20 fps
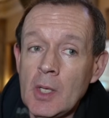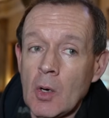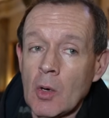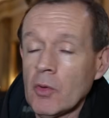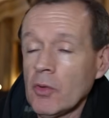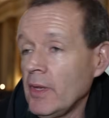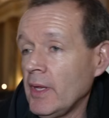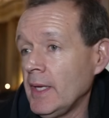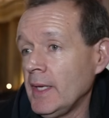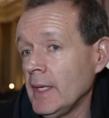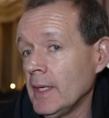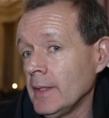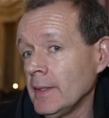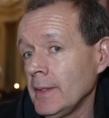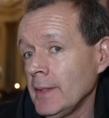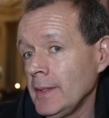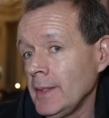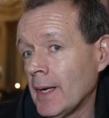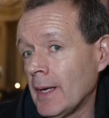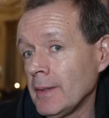on the,
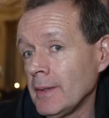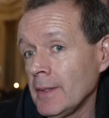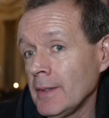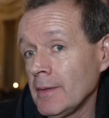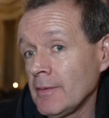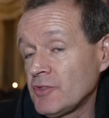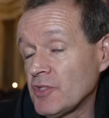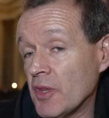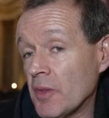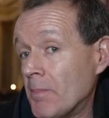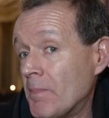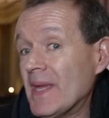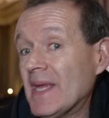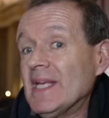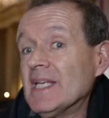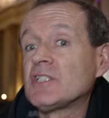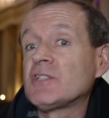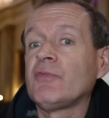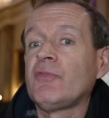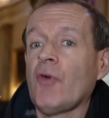you know, to the
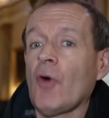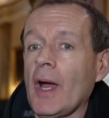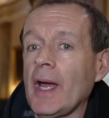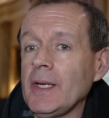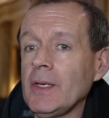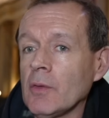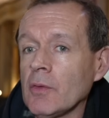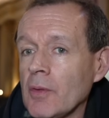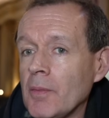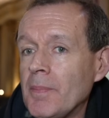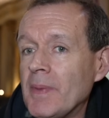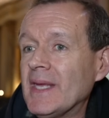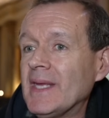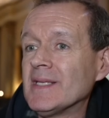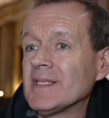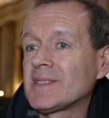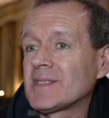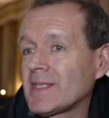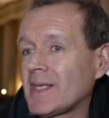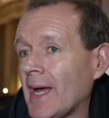biggest fight on the
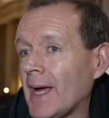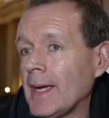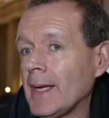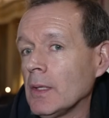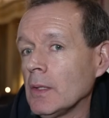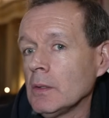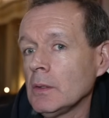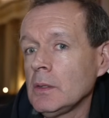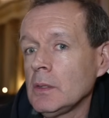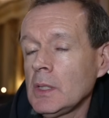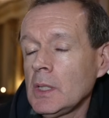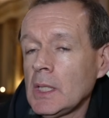biggest scale.